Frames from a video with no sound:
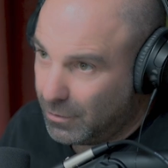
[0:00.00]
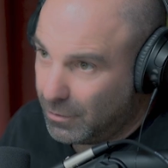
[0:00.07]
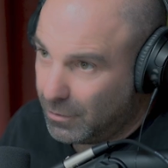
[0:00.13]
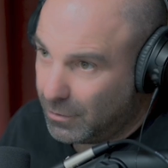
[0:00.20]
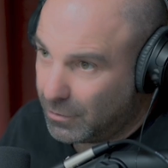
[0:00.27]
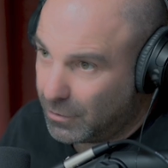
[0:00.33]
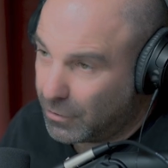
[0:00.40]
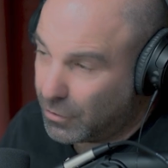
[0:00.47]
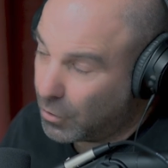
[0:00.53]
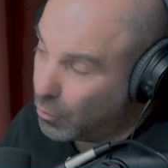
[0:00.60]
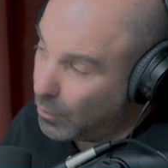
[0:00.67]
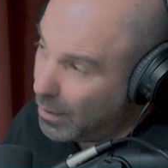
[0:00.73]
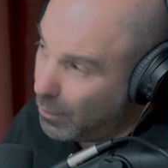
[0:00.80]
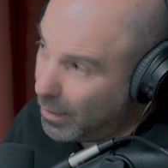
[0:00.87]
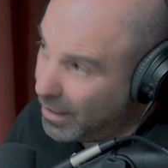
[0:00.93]
So it's a
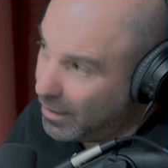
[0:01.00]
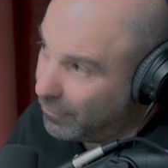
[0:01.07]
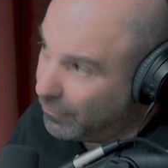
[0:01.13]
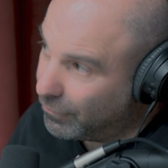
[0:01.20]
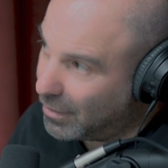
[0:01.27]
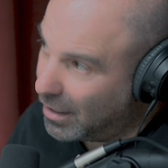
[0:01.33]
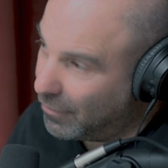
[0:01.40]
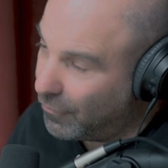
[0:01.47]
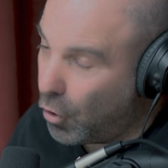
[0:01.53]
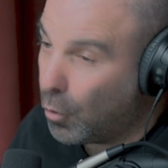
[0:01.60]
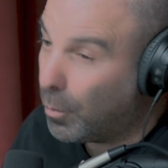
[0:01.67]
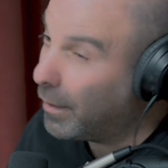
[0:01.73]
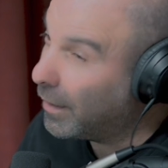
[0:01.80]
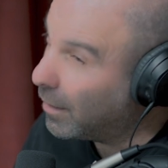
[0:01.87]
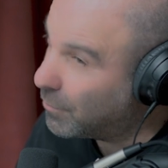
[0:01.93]
great way of kind of
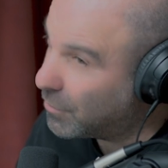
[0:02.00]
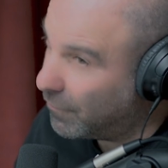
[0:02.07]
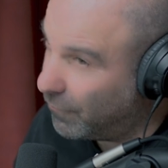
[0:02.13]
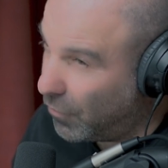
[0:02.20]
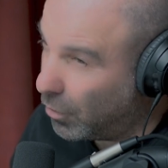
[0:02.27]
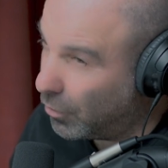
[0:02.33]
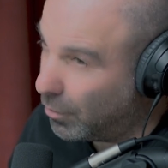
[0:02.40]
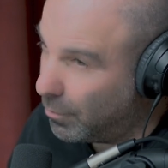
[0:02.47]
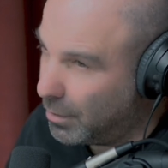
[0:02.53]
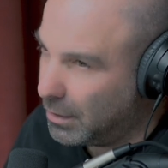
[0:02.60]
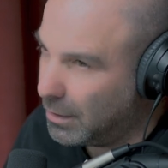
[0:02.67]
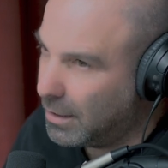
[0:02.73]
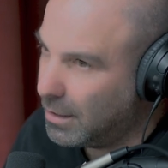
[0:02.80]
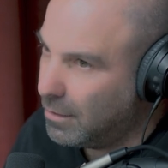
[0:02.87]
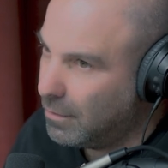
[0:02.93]
opening up some
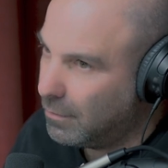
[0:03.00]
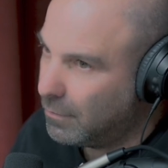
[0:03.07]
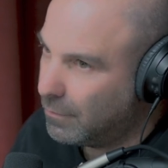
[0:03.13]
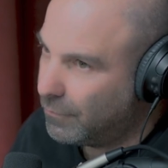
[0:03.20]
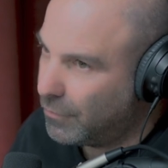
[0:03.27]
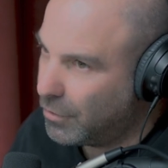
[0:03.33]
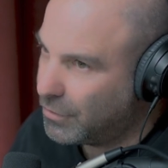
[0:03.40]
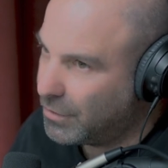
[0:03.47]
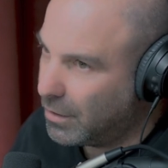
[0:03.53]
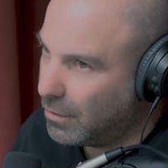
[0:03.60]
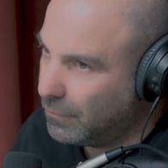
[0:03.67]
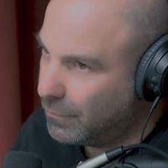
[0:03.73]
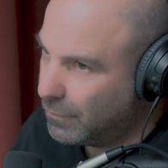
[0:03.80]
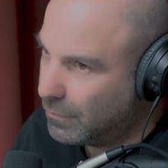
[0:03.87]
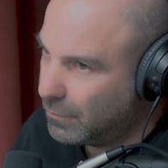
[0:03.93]
vulnerability for yourself,